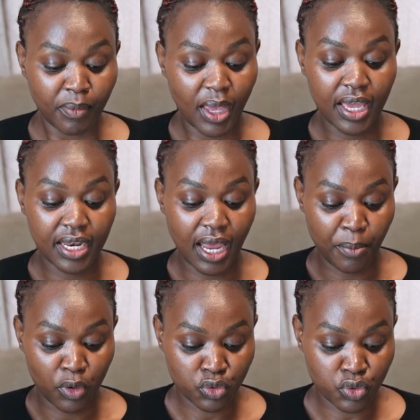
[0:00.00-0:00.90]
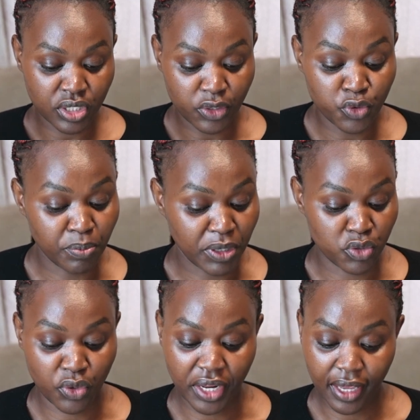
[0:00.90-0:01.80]
And I'm going to start with
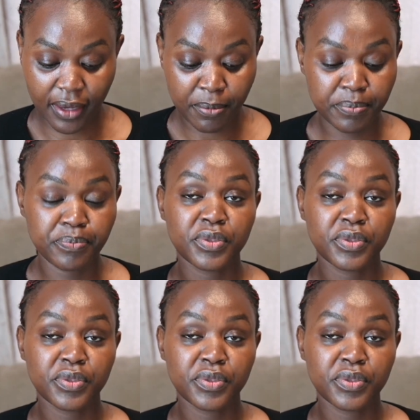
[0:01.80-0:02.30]
person A.